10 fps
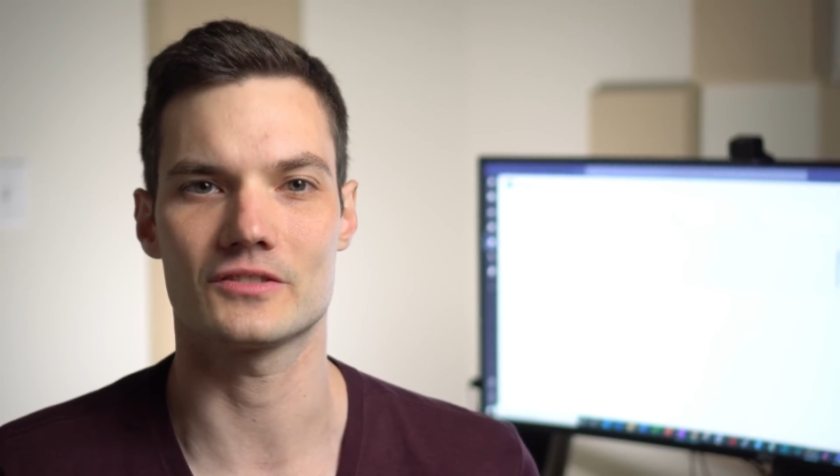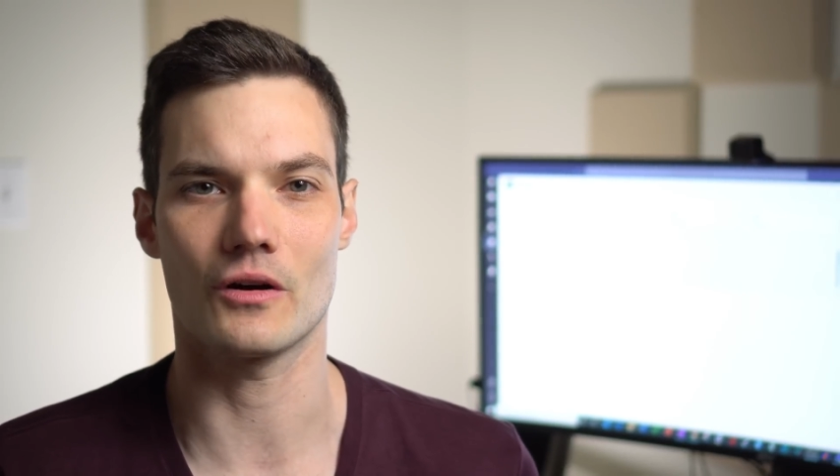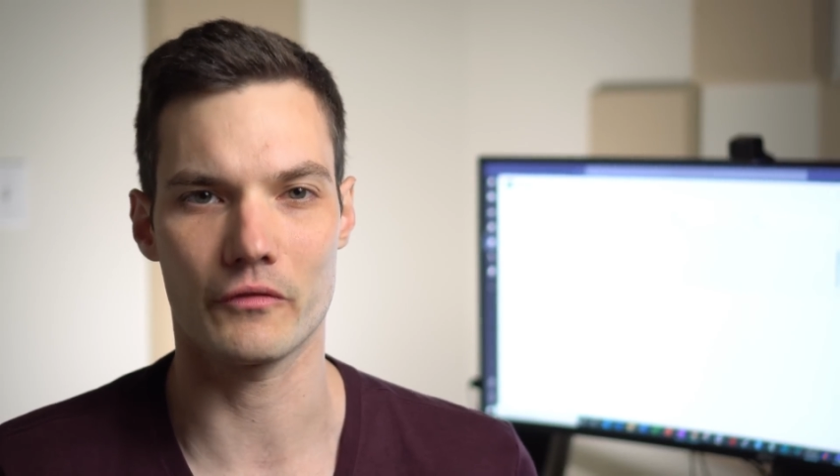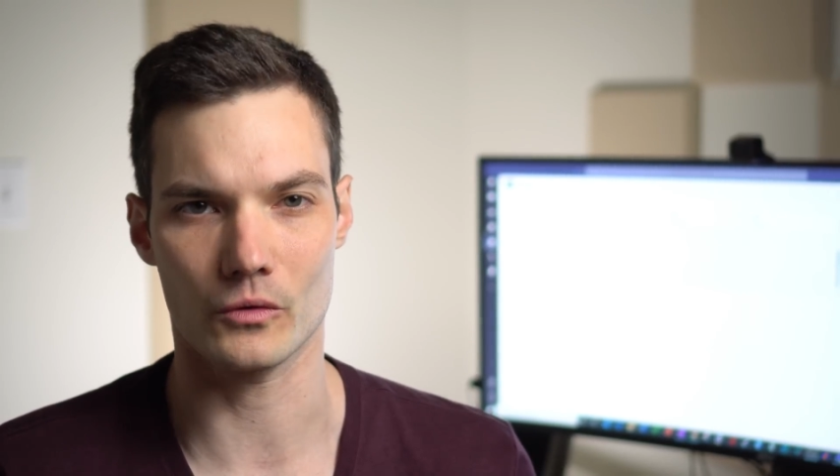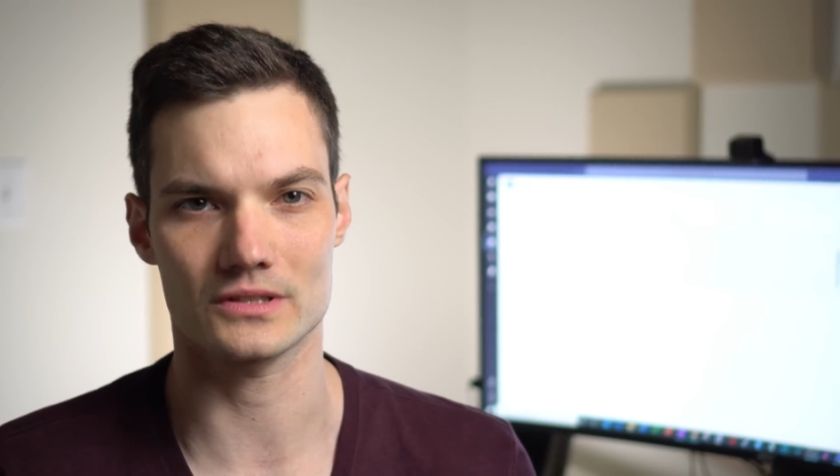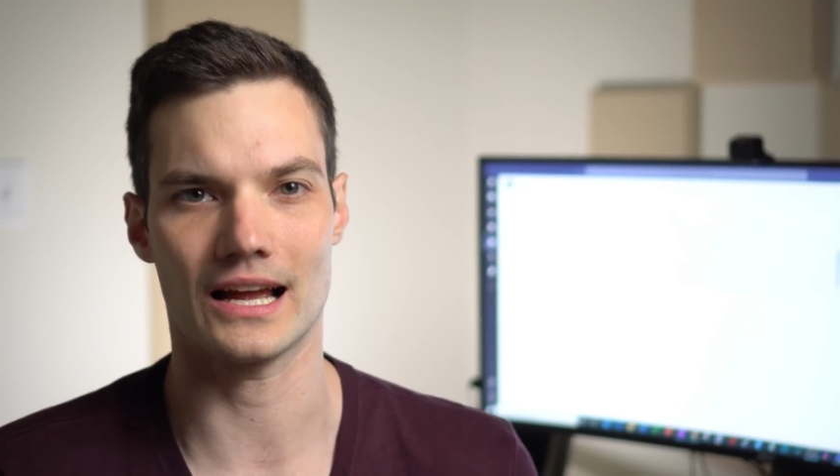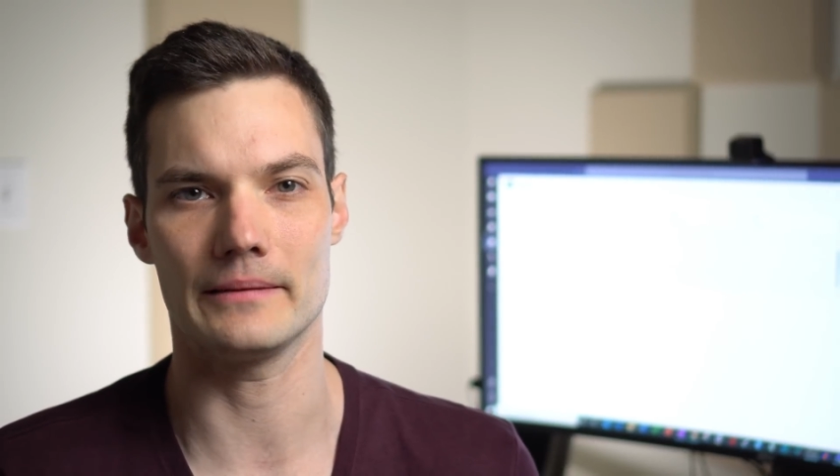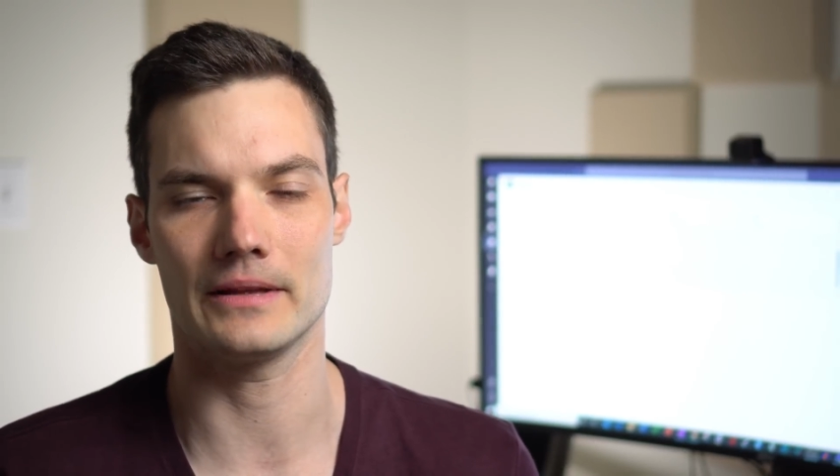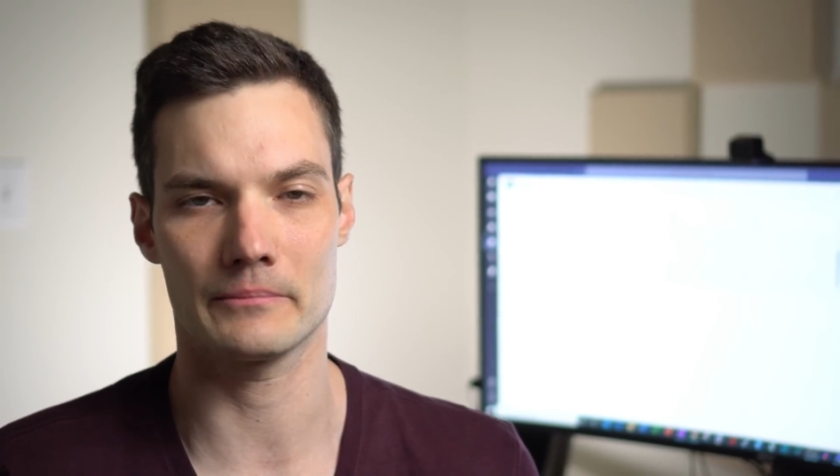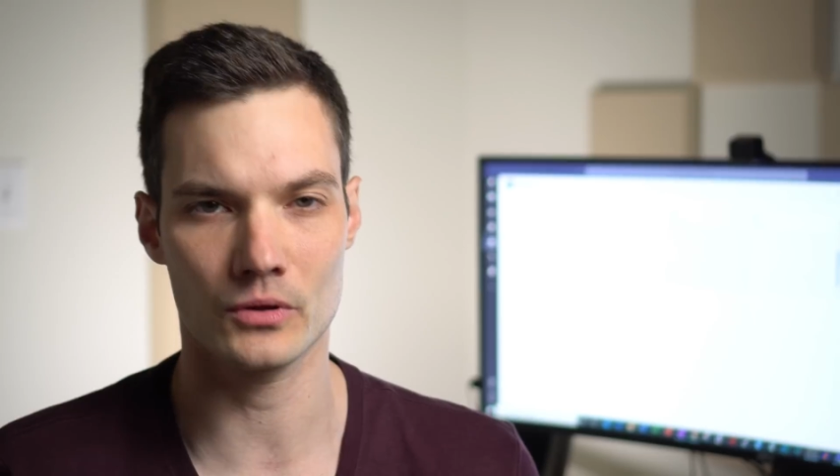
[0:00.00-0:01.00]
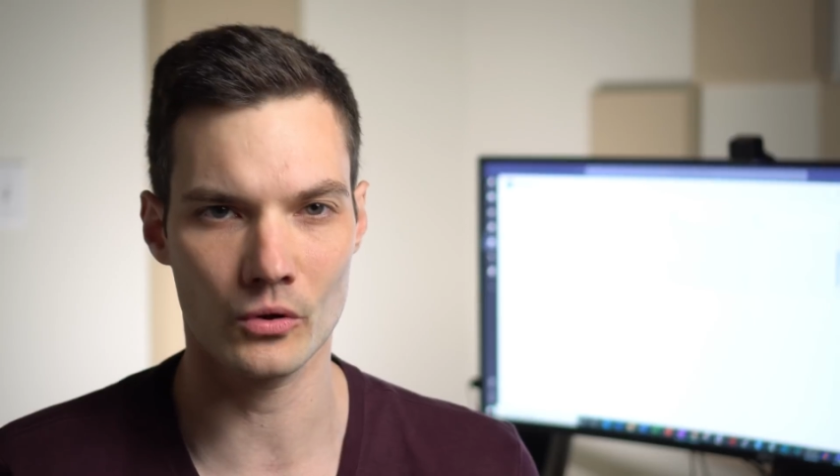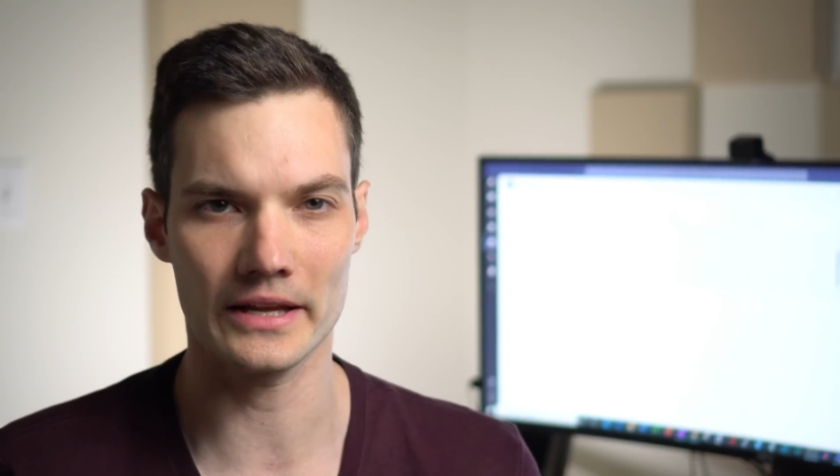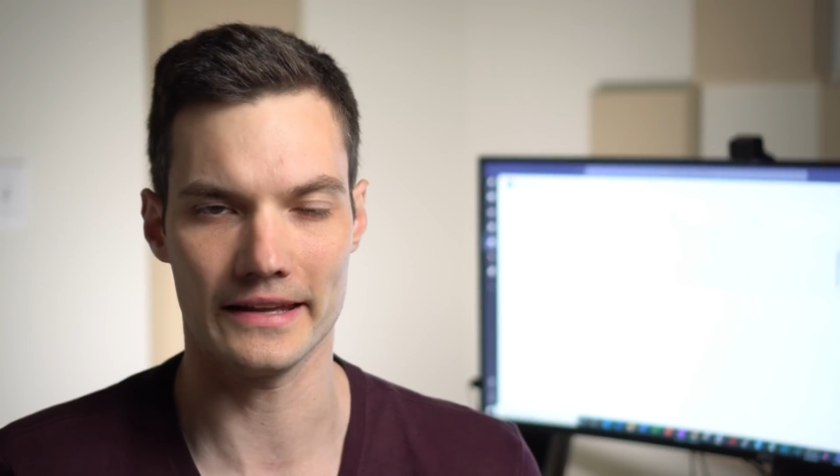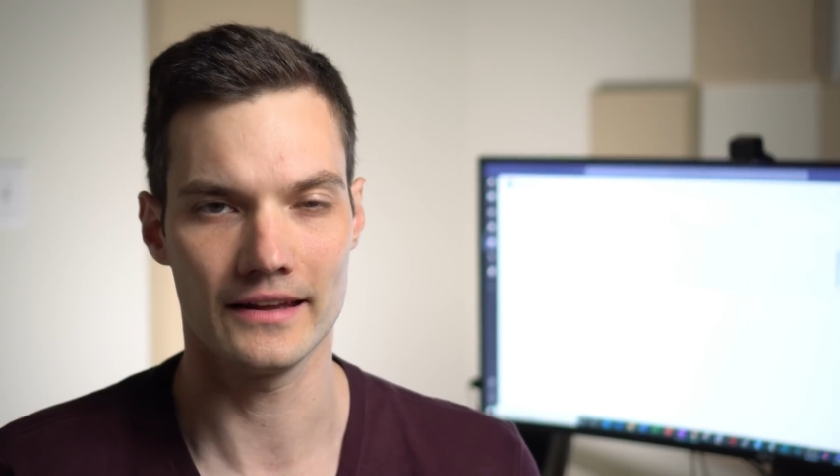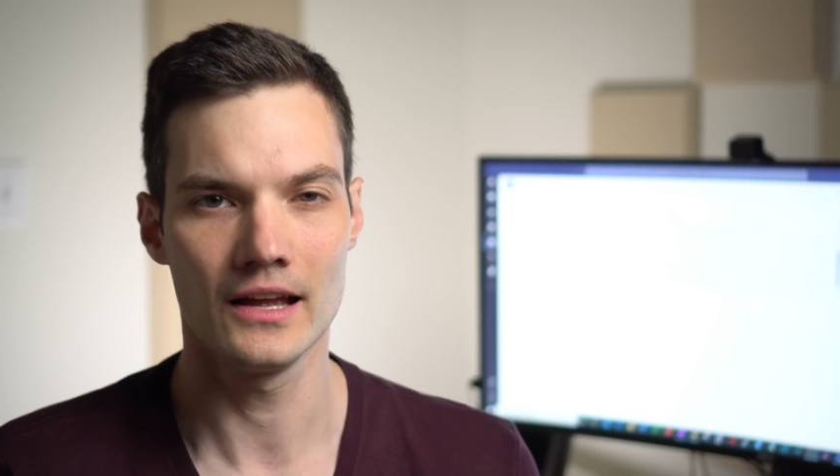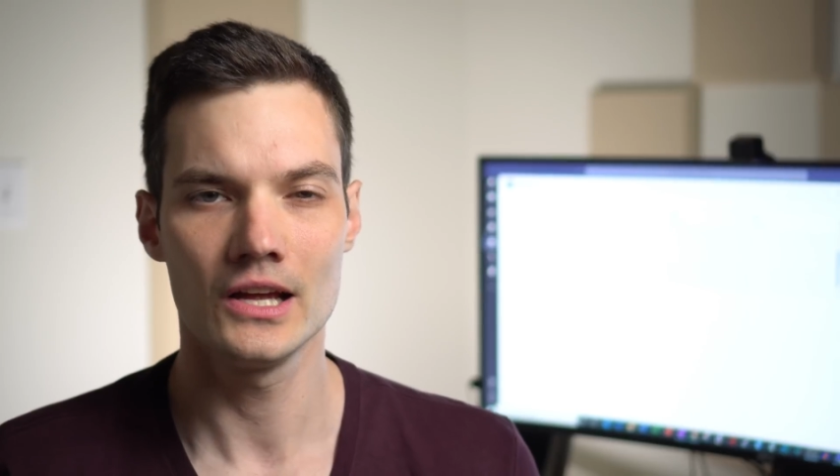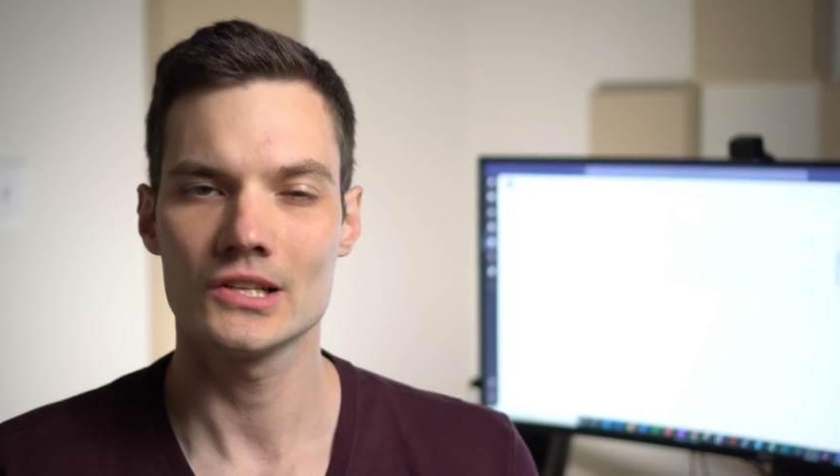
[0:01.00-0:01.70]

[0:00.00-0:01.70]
a full-time employee.